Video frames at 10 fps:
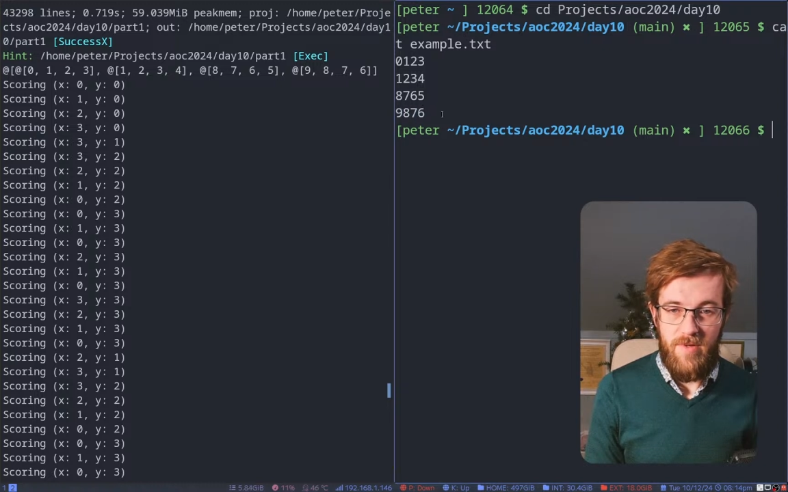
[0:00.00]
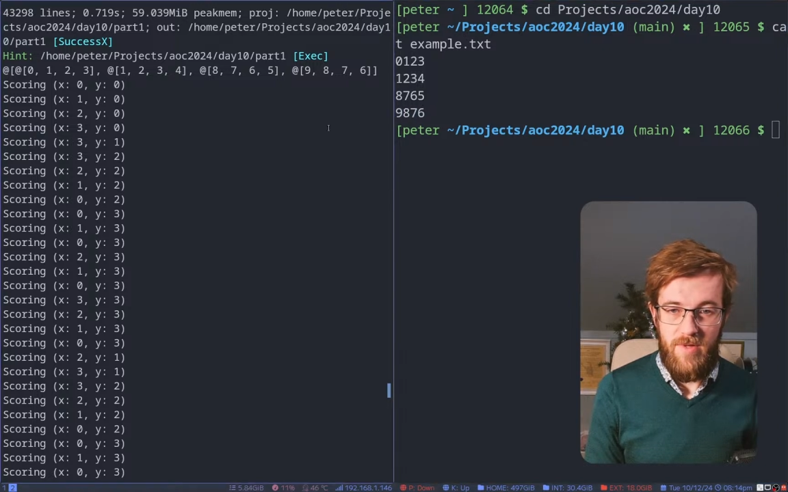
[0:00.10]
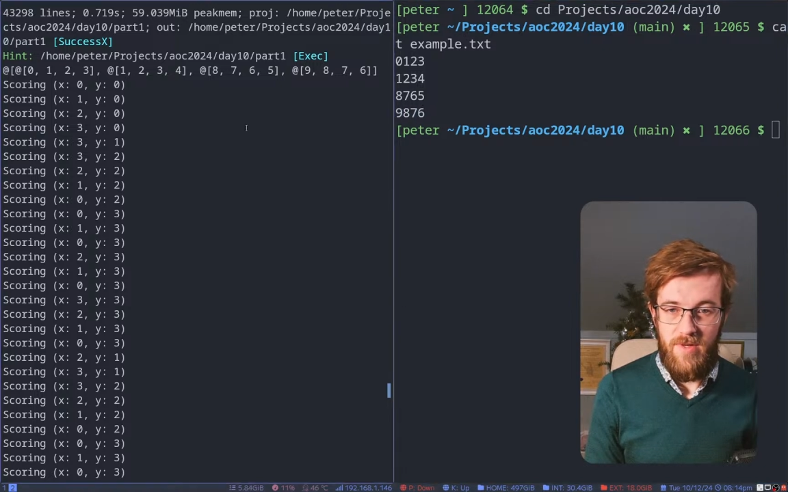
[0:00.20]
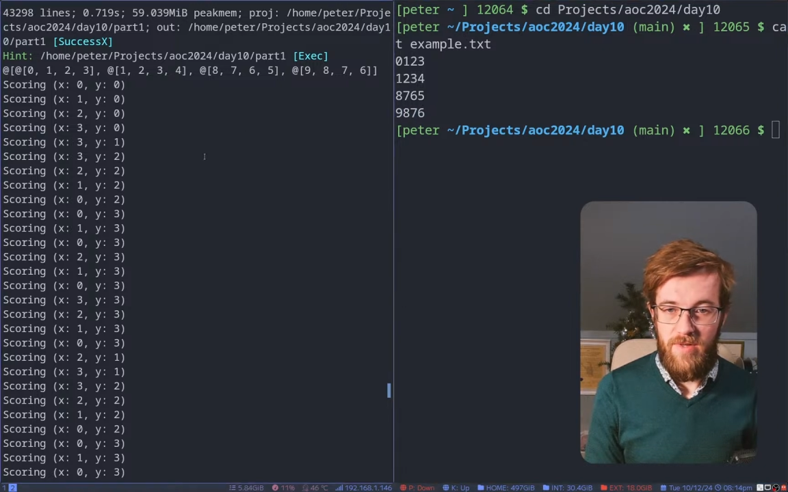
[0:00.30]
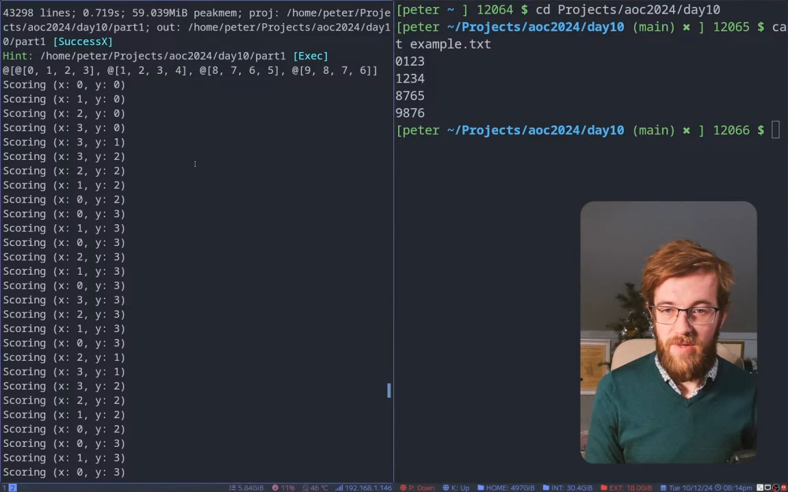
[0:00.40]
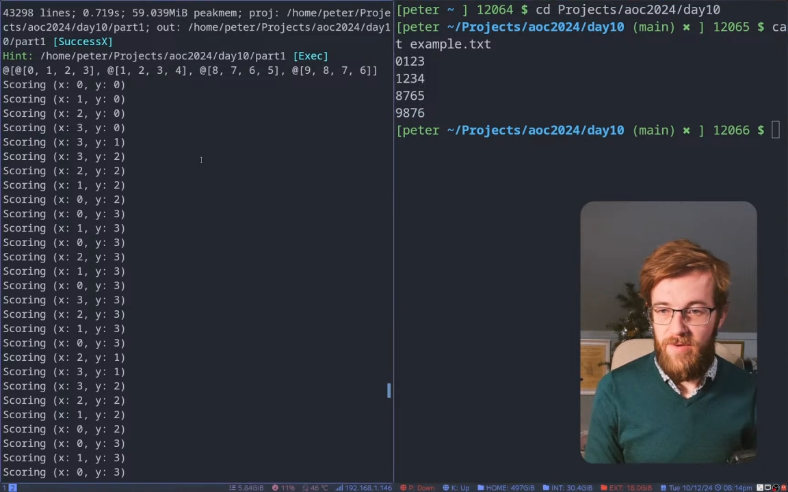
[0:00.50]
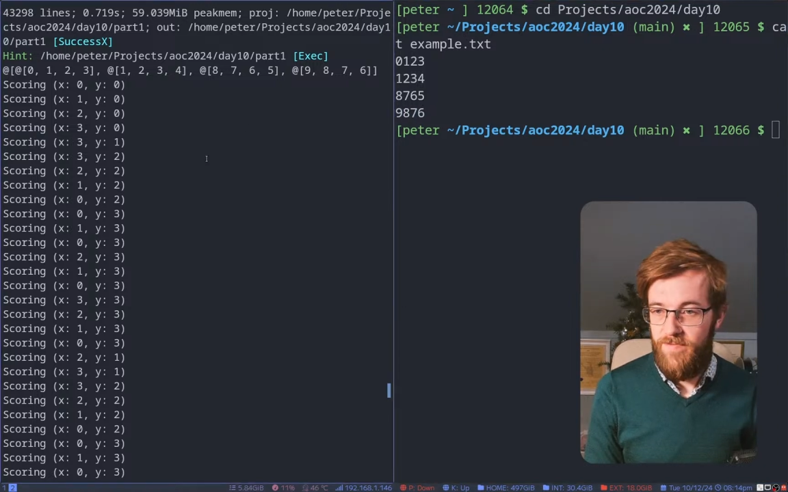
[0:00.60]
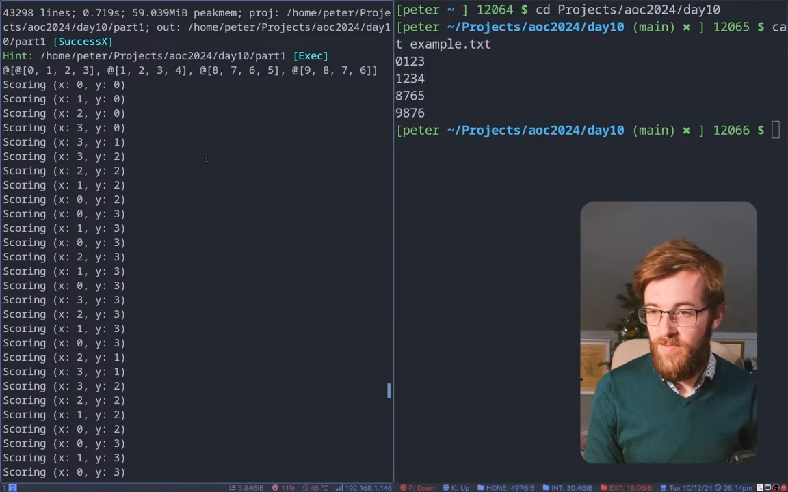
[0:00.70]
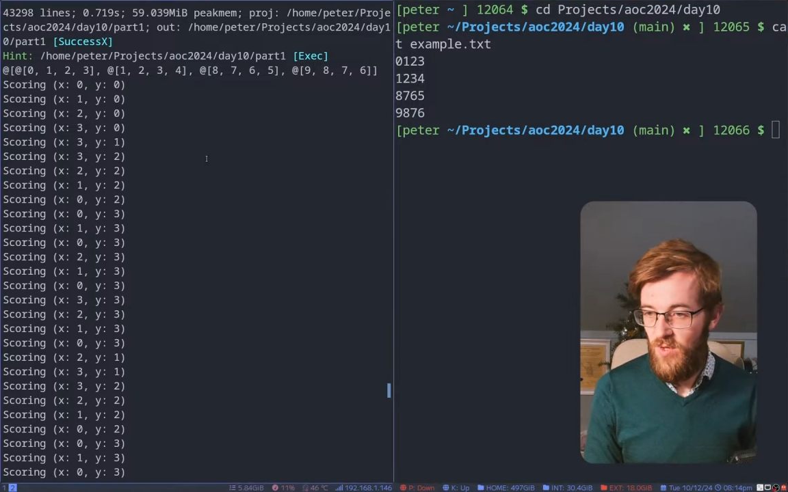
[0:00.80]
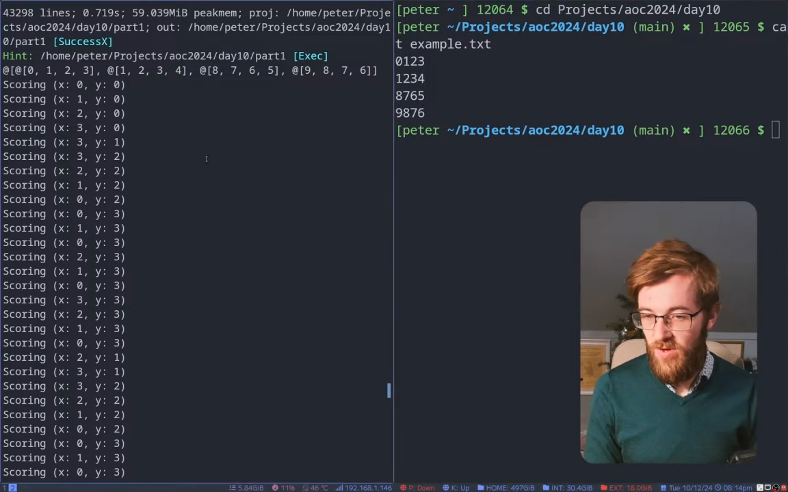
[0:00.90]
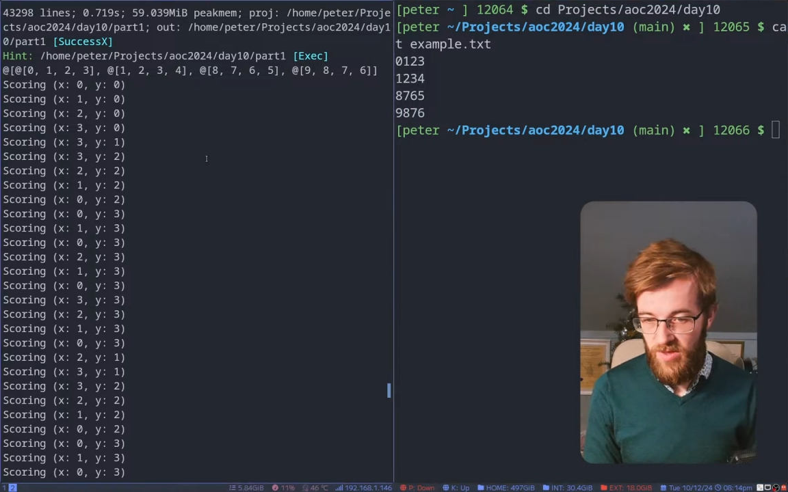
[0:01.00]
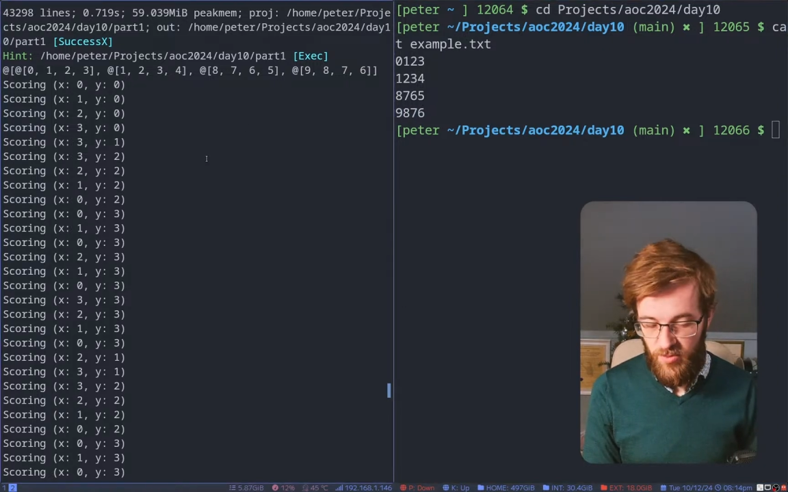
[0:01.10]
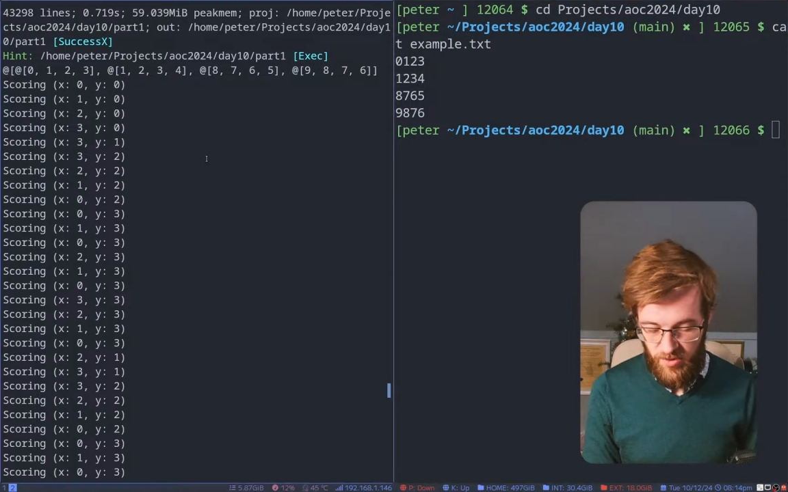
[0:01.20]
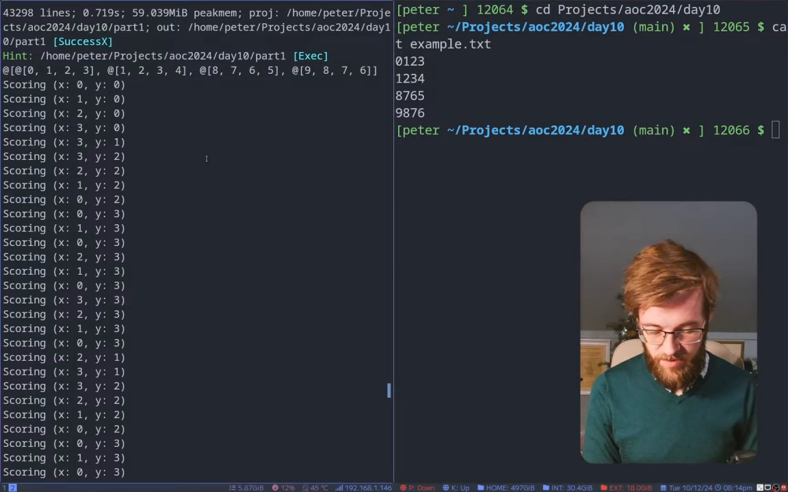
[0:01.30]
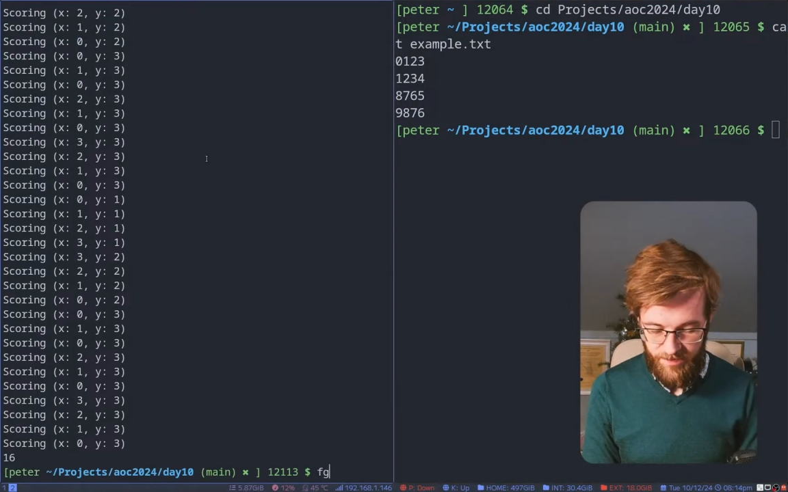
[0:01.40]
Yeah, you get the
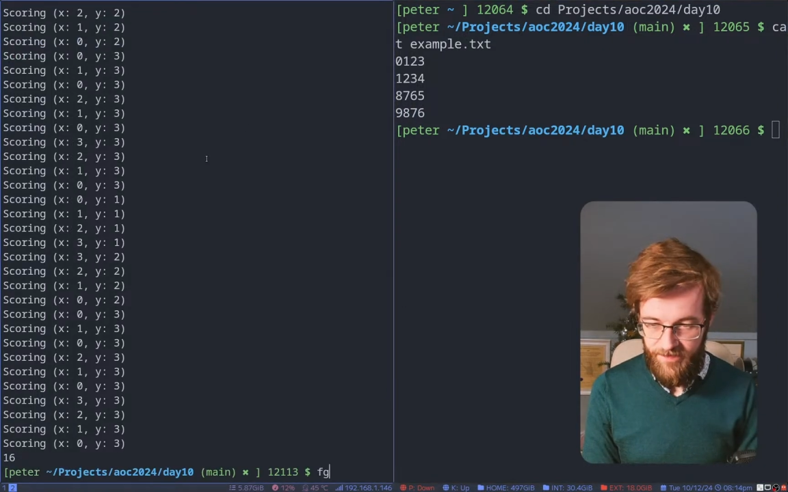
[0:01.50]
point.